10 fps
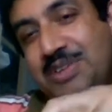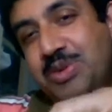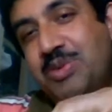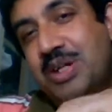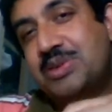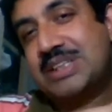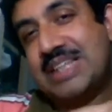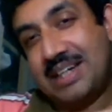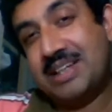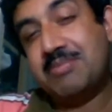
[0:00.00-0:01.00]
that we want to
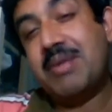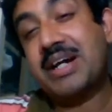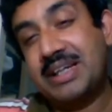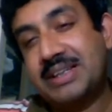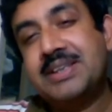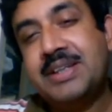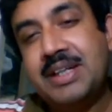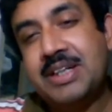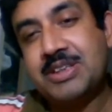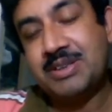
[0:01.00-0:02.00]
sell in the market.
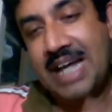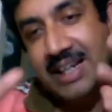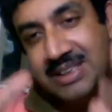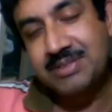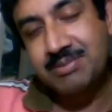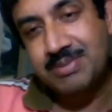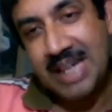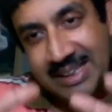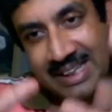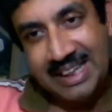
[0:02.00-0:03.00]
So that
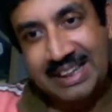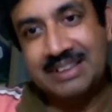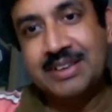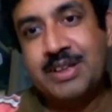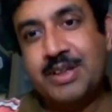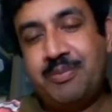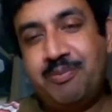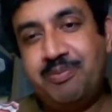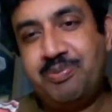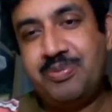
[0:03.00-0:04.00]
egg,
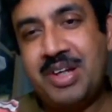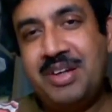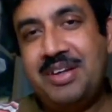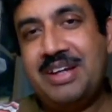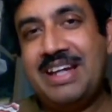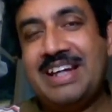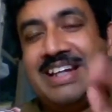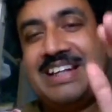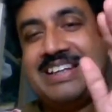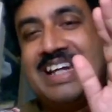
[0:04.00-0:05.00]

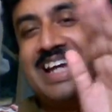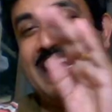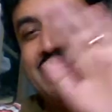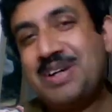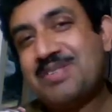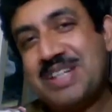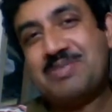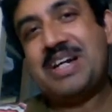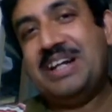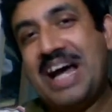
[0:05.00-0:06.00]
at the end of
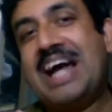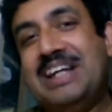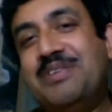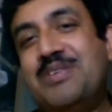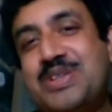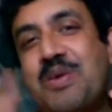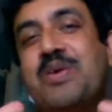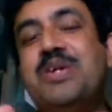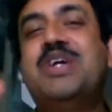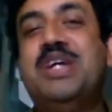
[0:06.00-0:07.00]
chapter 9, we
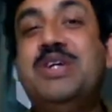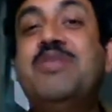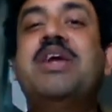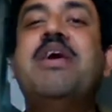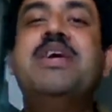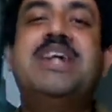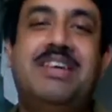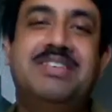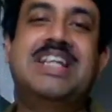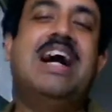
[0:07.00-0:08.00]
showed you humanoid
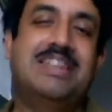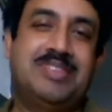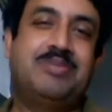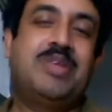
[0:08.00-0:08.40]
avatar.